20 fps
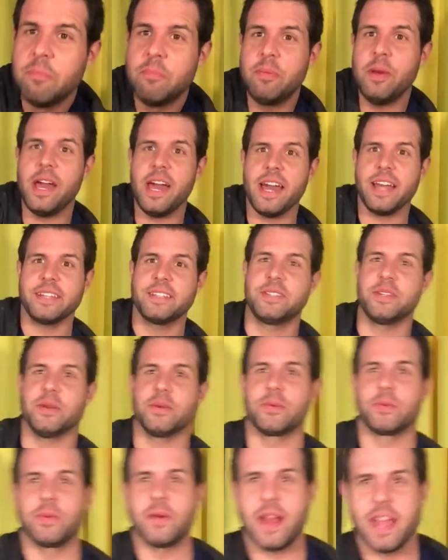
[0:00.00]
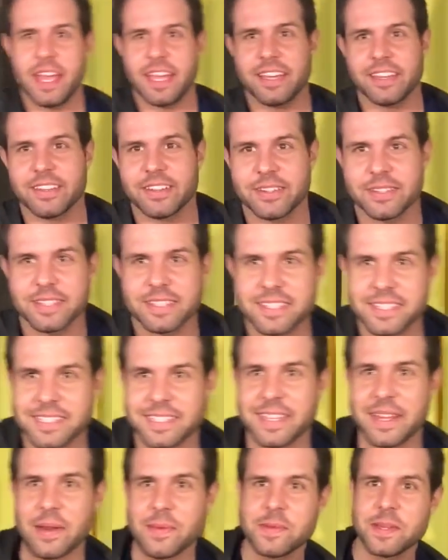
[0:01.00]
back to regular. This
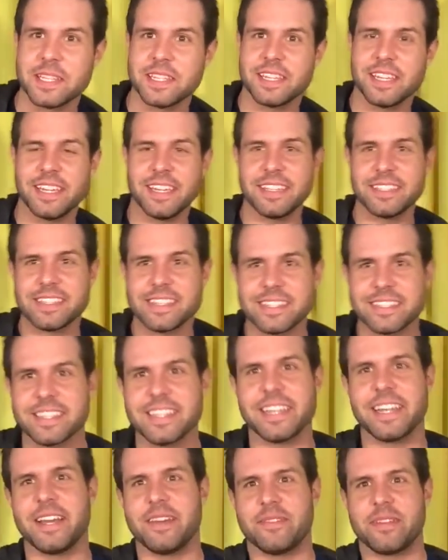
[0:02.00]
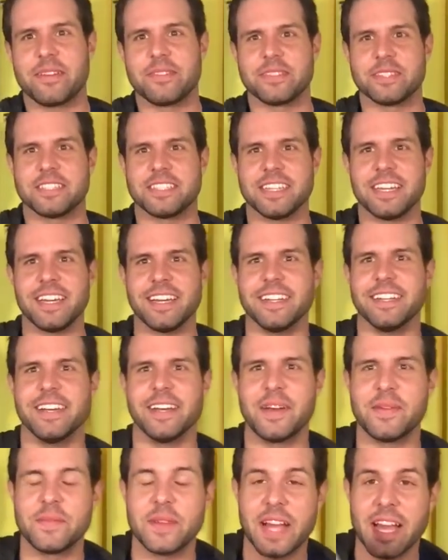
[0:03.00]
is going to be the easiest thing I've ever done.
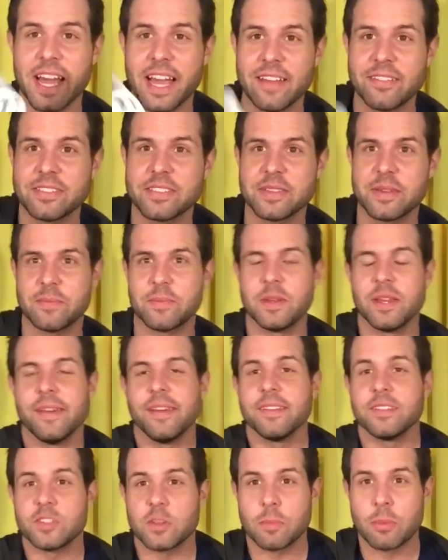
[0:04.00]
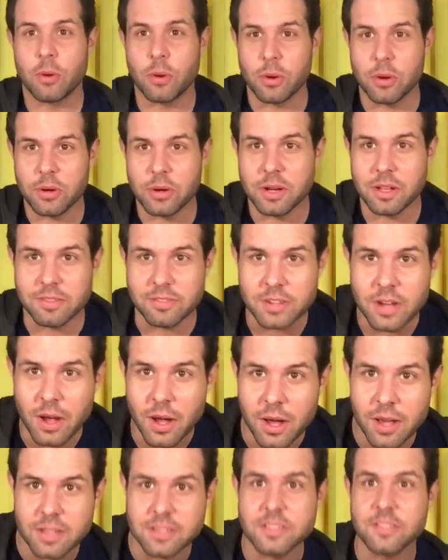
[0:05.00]
I have some supporter of
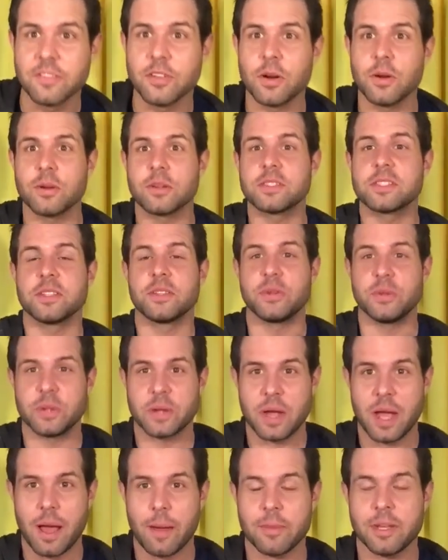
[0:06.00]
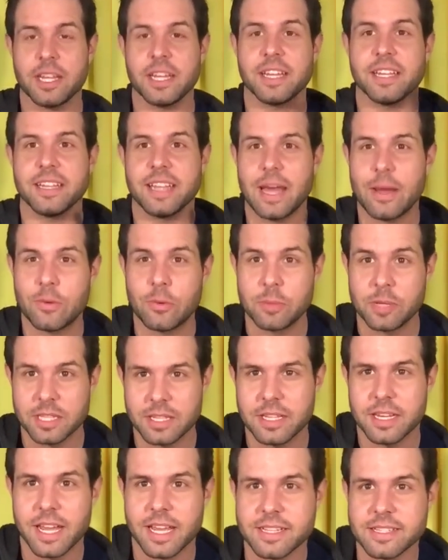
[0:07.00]
cause folks to accommodate, and that will be
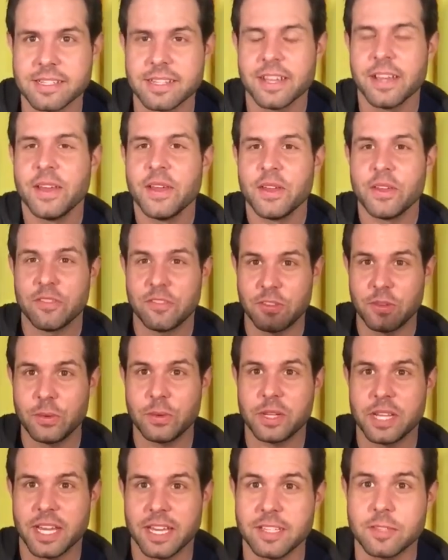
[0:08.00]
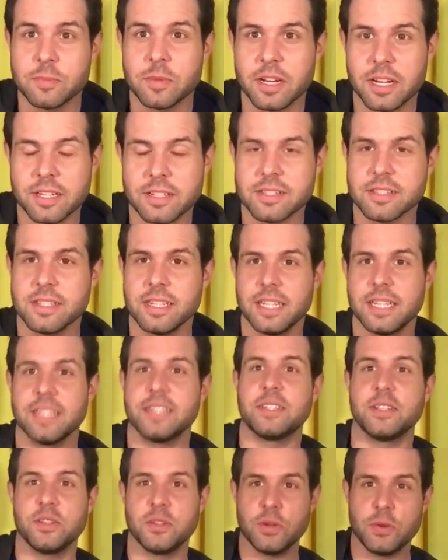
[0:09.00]
the next few days. But I just
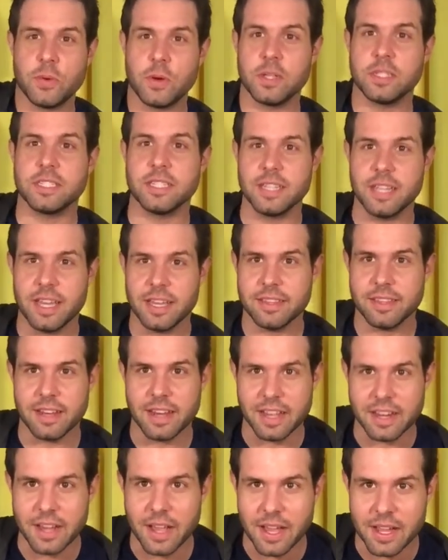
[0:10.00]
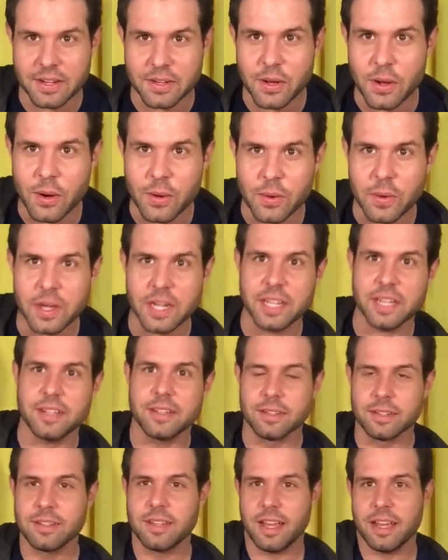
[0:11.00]
needed to do one today that I kind of
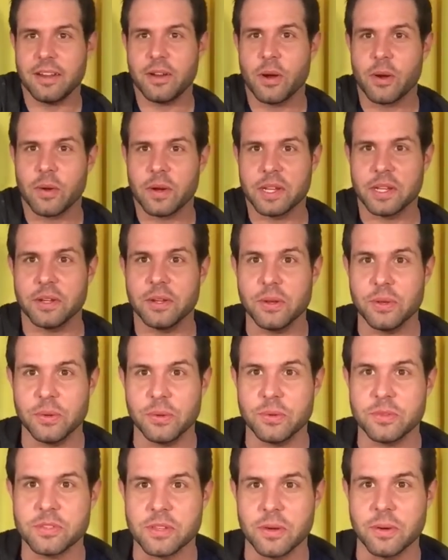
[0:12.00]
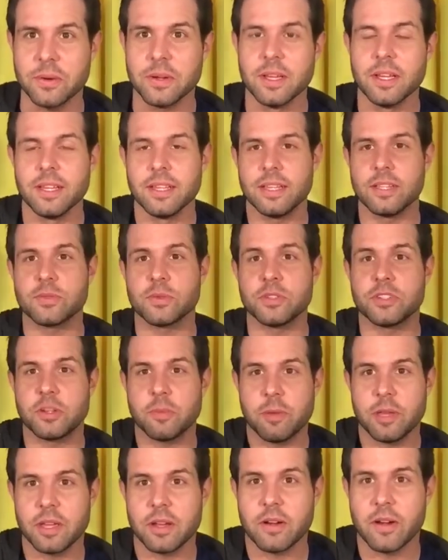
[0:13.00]
already knew. So this one
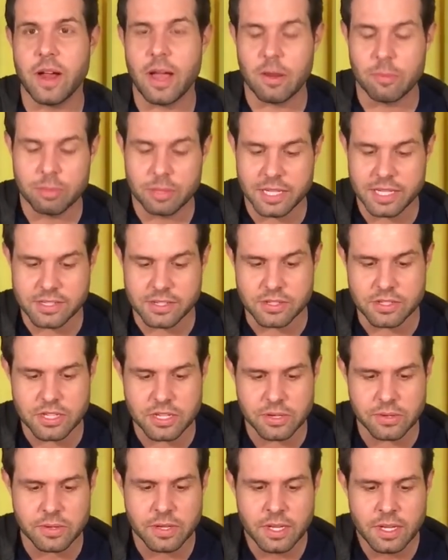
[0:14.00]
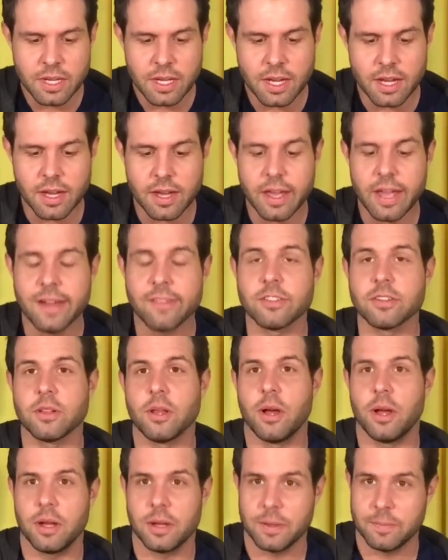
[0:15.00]
should be a crowd pleaser too.
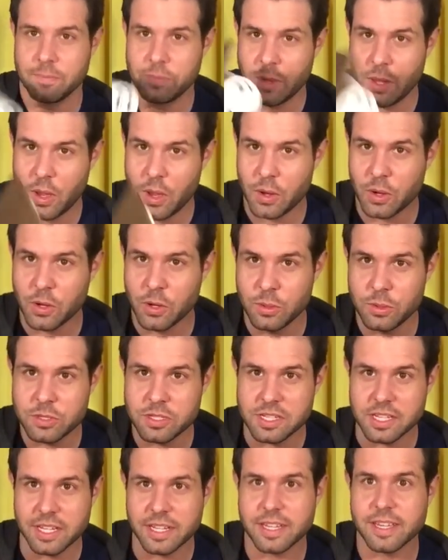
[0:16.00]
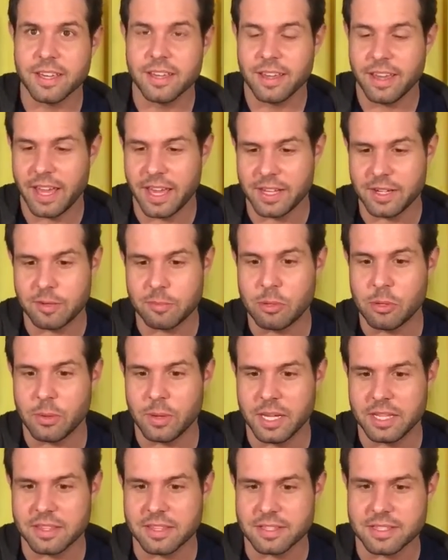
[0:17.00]
Everlong, Acoustic, and
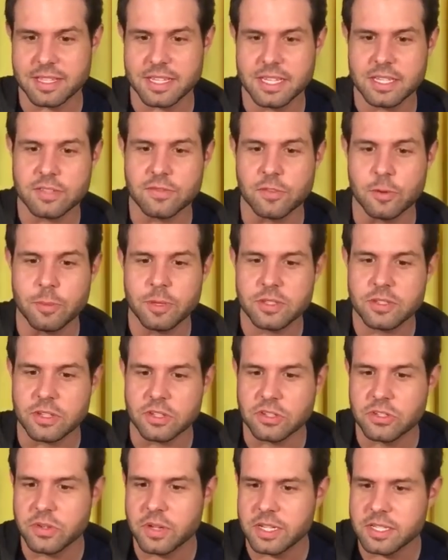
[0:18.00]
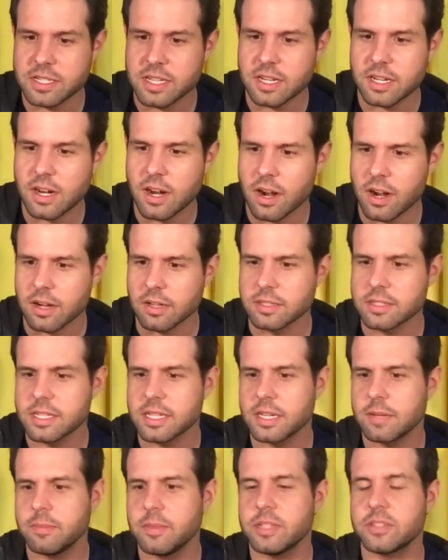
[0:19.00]
parentheses for Mr. Tristan
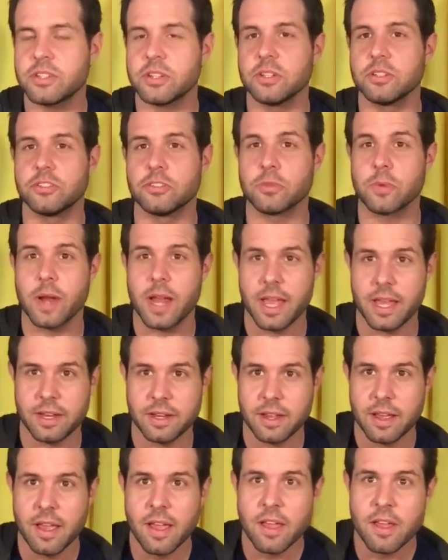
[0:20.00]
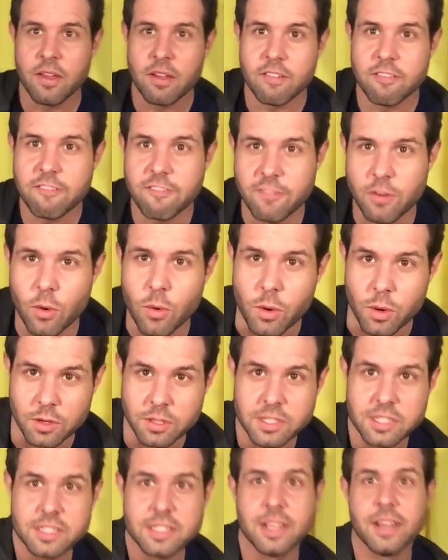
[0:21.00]
Carlson and Mr. Dread
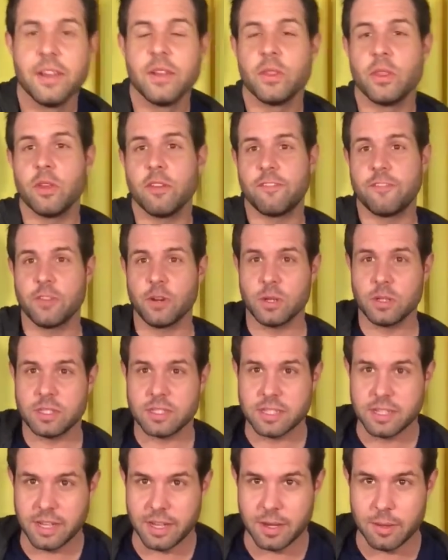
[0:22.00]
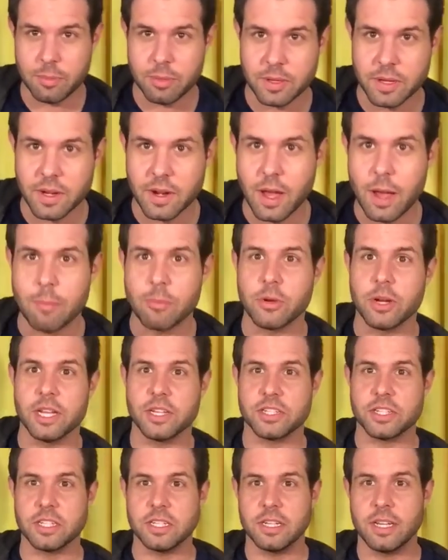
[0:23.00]
Force. The first step in an
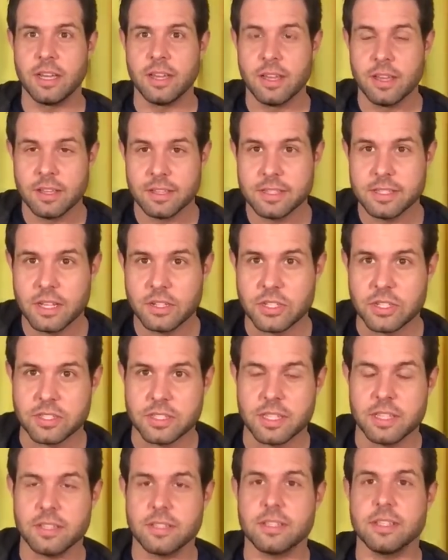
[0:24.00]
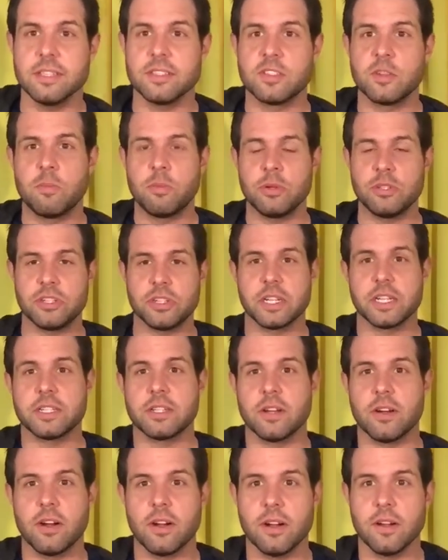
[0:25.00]
operation such as this is to put your
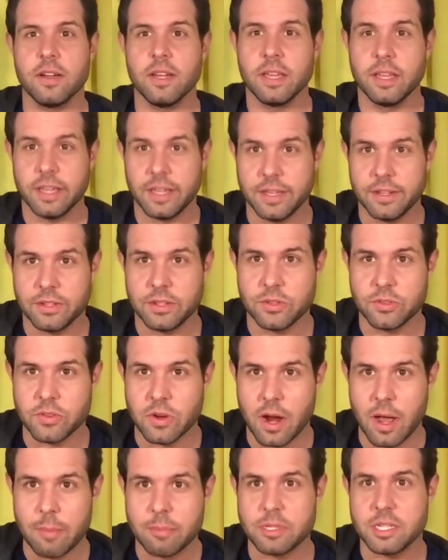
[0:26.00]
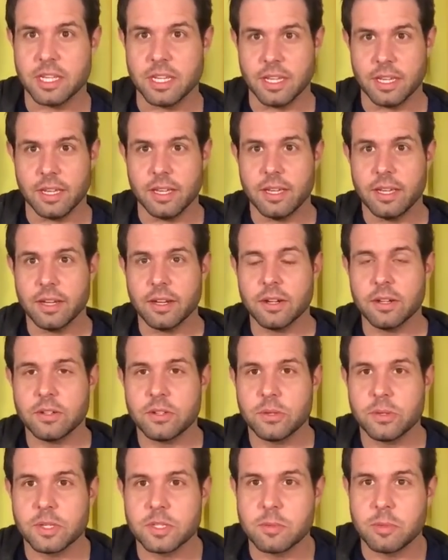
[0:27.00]
guitar into drop D. Here
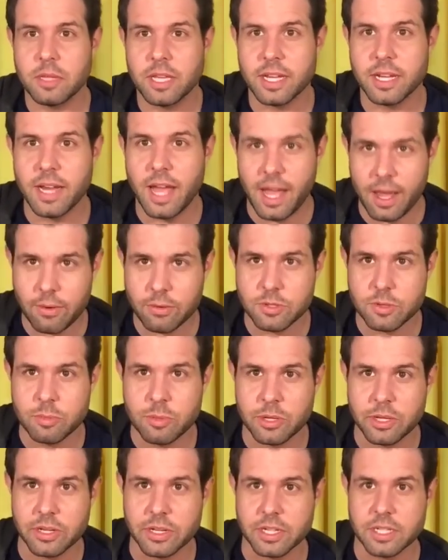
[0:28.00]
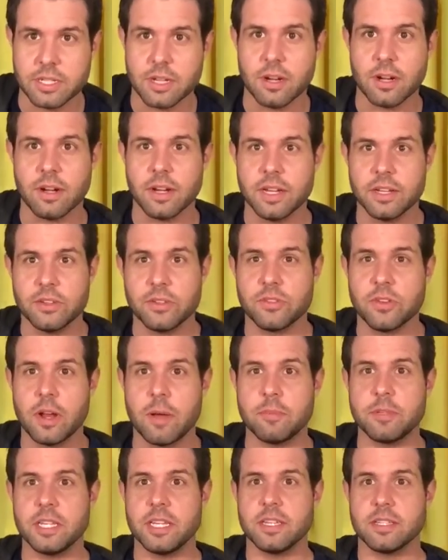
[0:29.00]
to explain how to put your guitar into
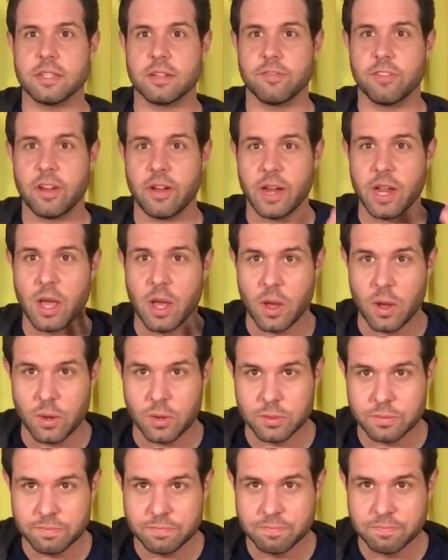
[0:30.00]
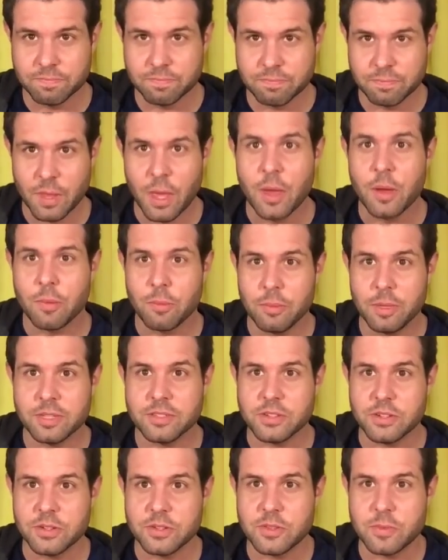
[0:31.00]
drop D is our very own
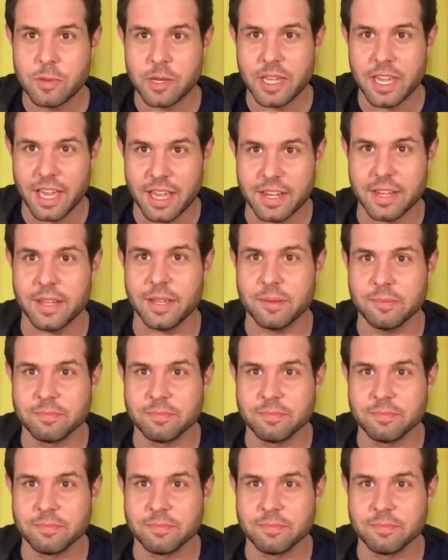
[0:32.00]
Mr. Spaghetti.